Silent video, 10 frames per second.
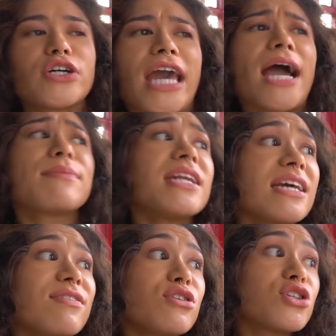Okay, I'm
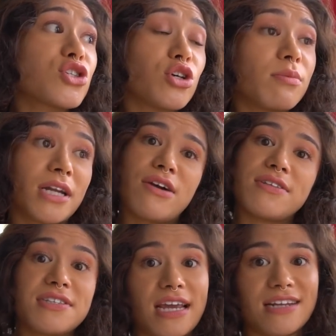gonna give you a scoop on
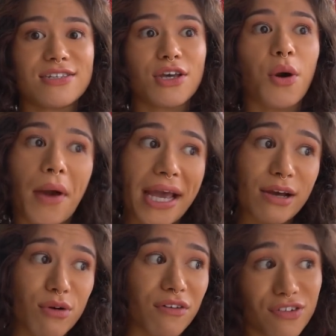how this date is
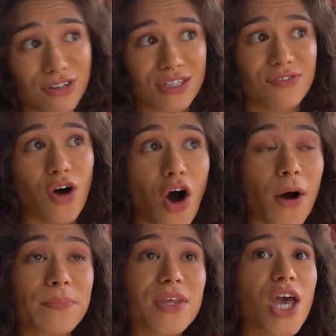going. Well, first of
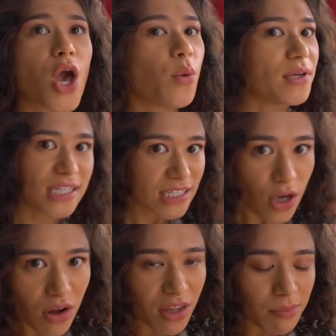all, we
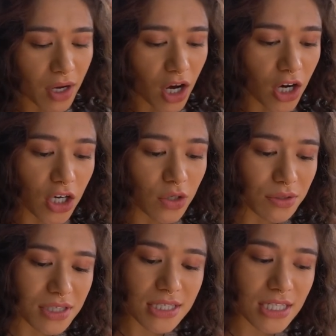didn't go on the
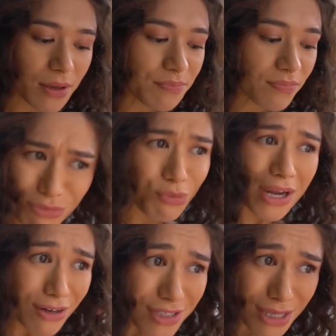boats.
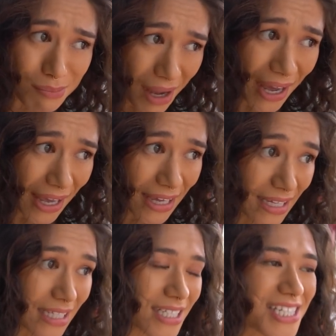Where's the
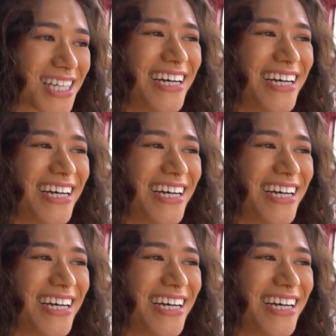bikes?